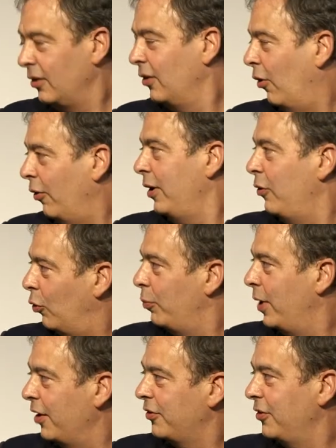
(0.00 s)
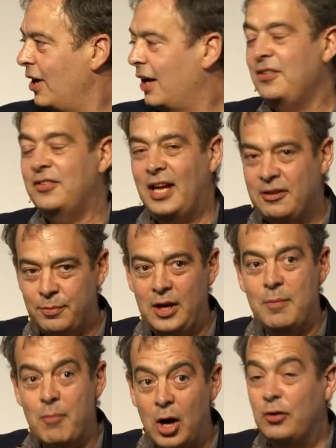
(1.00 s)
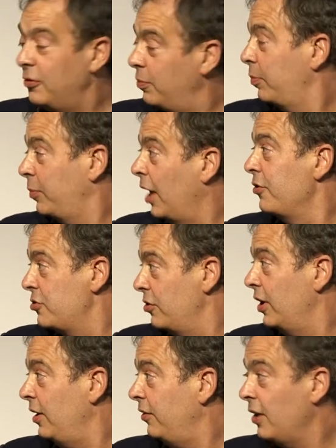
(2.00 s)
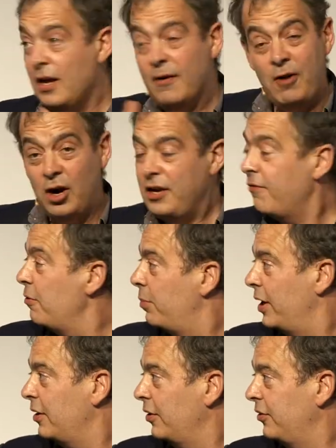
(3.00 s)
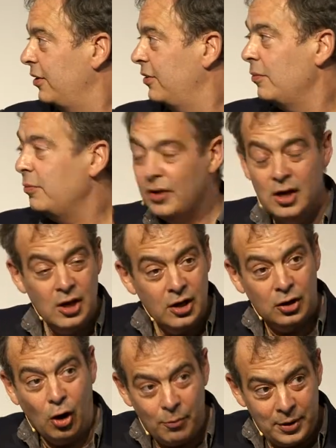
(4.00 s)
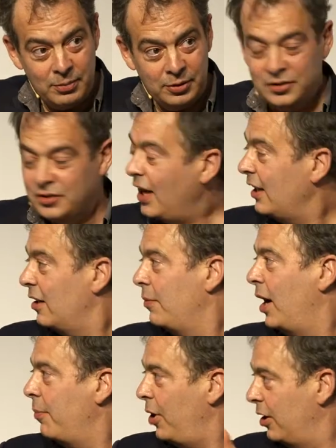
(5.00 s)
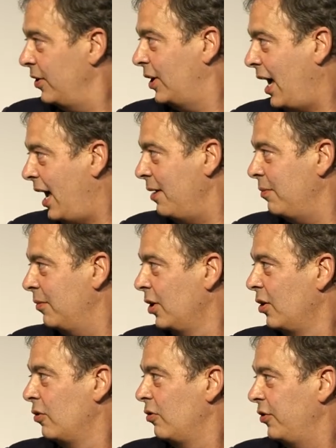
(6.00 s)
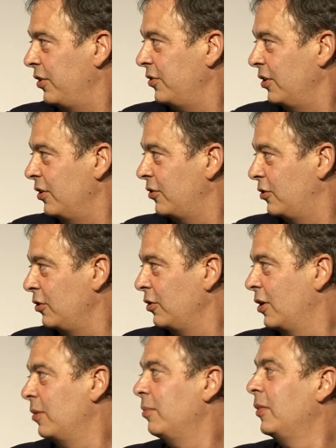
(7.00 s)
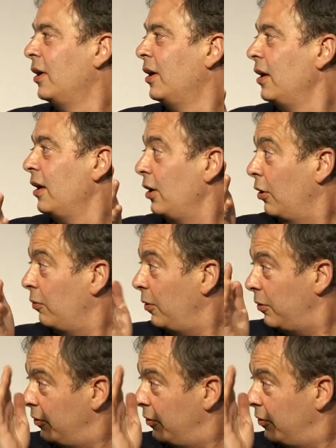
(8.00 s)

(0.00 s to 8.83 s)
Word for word: not in all parts of the United States, but in most countries, very different political systems, got people to take them up, overcame resistance to them. You know,